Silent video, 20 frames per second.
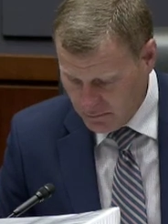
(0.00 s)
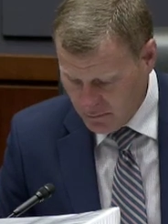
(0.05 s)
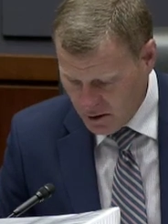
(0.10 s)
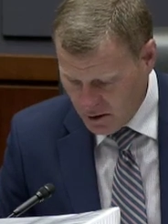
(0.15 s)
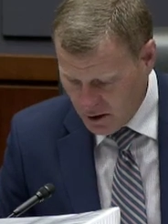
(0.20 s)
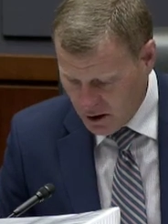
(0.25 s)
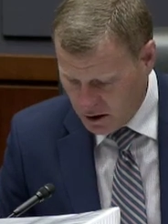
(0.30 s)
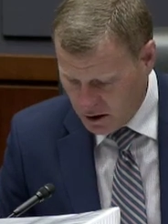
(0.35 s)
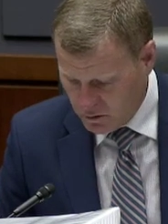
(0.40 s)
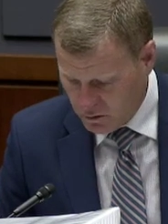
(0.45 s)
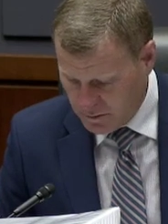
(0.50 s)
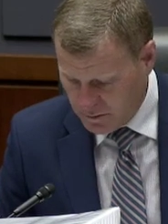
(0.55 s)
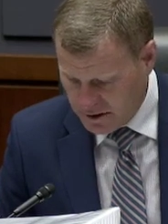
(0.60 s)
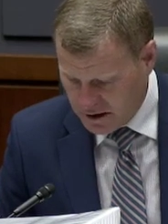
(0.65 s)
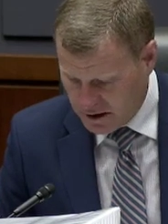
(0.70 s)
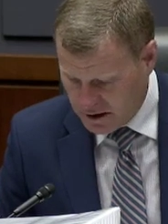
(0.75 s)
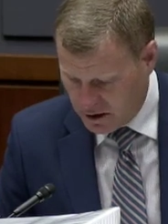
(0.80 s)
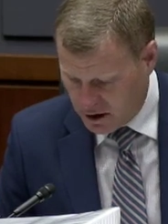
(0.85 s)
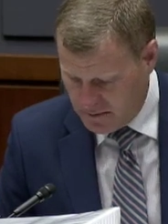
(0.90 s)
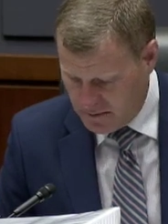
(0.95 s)
We'll
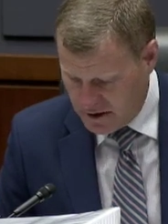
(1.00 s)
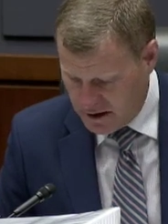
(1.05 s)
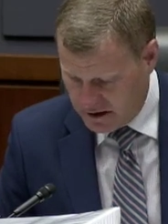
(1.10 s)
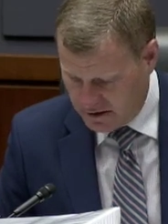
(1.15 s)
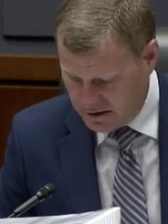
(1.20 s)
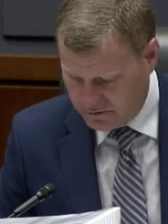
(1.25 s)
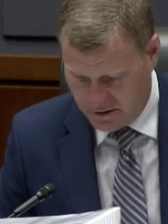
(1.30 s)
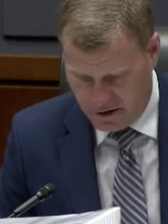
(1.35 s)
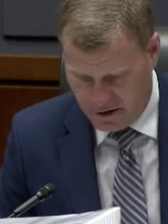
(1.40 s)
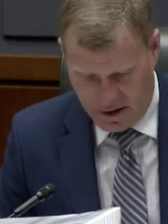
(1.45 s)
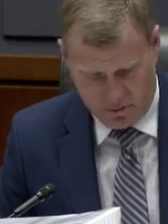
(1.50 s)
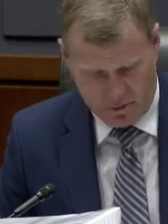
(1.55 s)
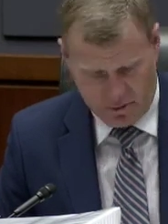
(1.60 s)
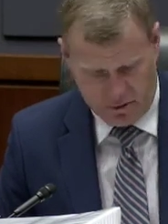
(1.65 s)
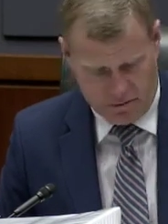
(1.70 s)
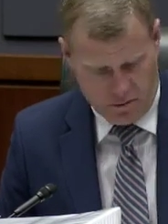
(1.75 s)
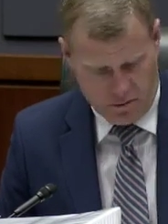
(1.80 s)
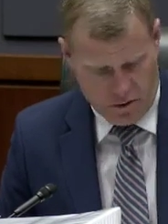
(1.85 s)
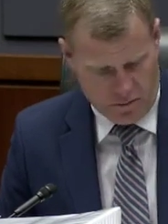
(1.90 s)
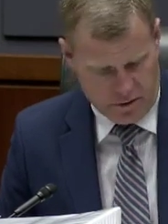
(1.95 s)
begin our meeting today
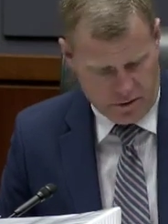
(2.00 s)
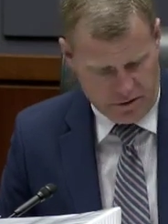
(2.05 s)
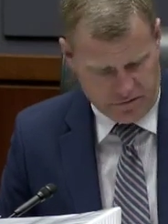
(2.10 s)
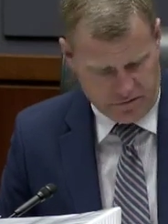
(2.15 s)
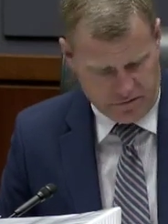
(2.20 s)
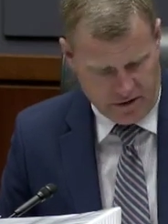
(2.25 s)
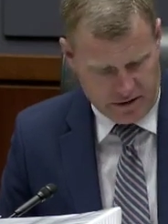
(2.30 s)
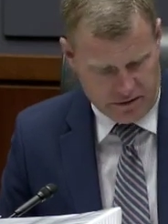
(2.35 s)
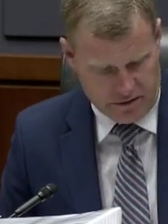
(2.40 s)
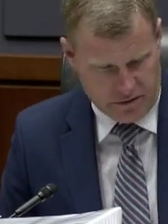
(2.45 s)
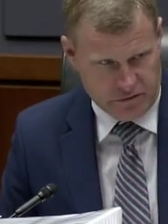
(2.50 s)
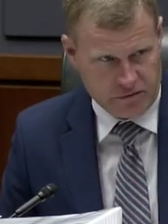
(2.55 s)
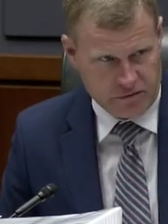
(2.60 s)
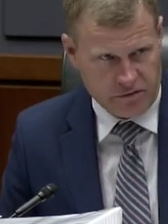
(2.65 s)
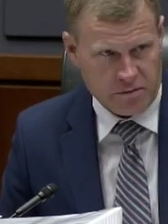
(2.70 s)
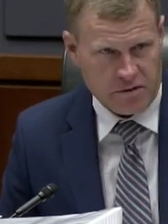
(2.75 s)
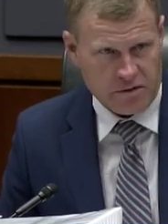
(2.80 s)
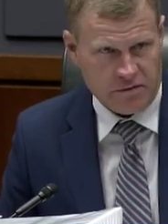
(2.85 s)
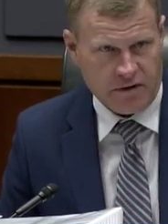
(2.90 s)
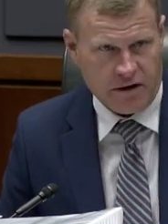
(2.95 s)
with a moment of silence
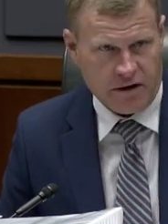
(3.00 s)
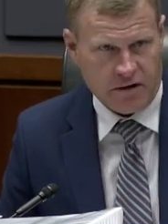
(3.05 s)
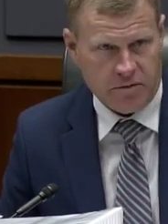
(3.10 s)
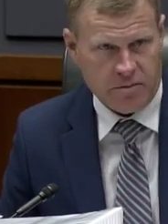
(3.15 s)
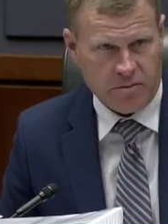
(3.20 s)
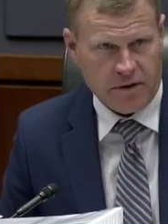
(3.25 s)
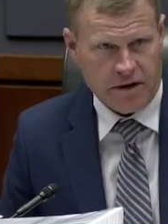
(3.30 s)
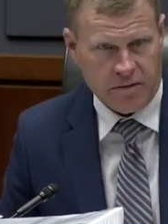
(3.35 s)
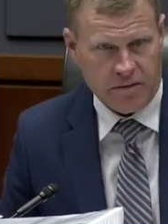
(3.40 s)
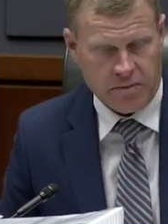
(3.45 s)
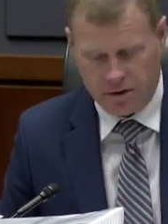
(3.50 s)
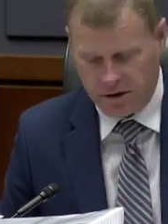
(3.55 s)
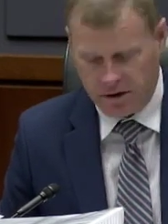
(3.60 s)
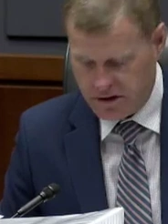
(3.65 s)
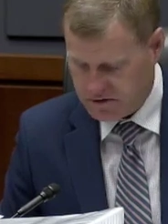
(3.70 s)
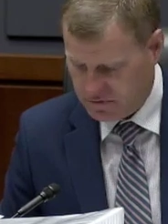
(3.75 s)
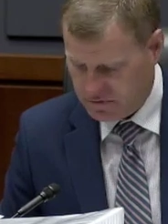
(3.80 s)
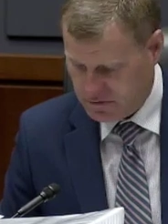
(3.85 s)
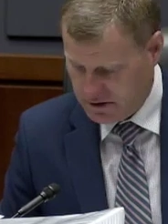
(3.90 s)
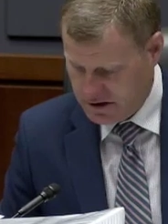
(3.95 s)
to be followed by the
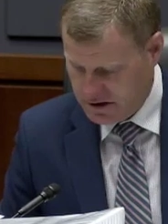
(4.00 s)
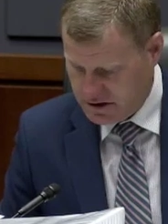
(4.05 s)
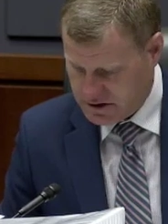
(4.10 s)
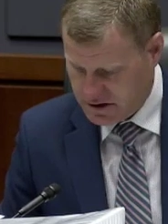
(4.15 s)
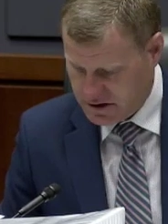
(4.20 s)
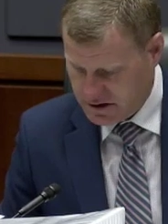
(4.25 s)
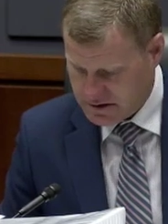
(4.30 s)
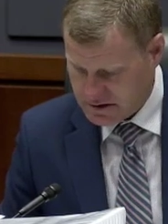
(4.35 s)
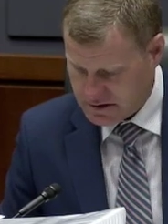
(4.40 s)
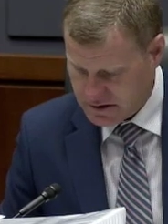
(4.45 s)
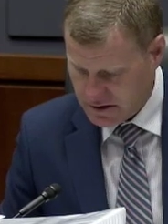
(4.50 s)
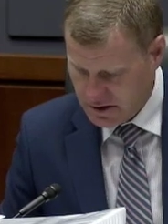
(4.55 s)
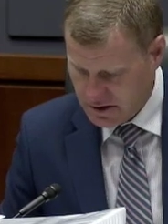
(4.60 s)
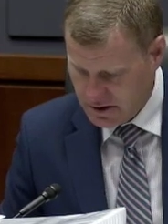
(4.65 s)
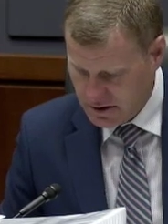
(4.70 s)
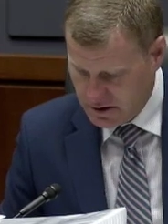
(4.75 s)
Pledge of Allegiance.